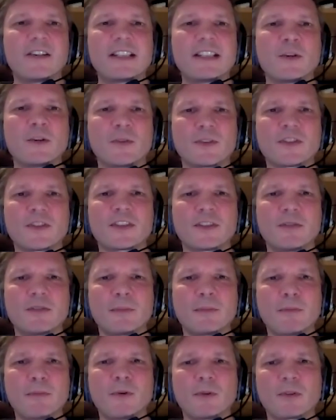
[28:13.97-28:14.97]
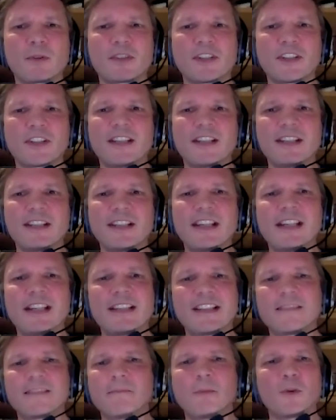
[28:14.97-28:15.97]
He's not just a reporter.
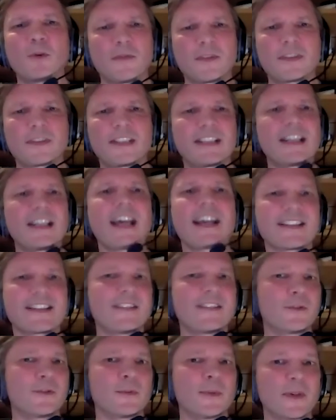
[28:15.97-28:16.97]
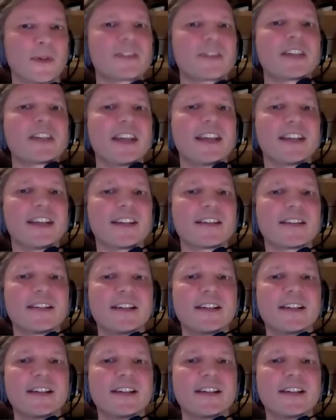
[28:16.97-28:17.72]
He's more of a detective almost here.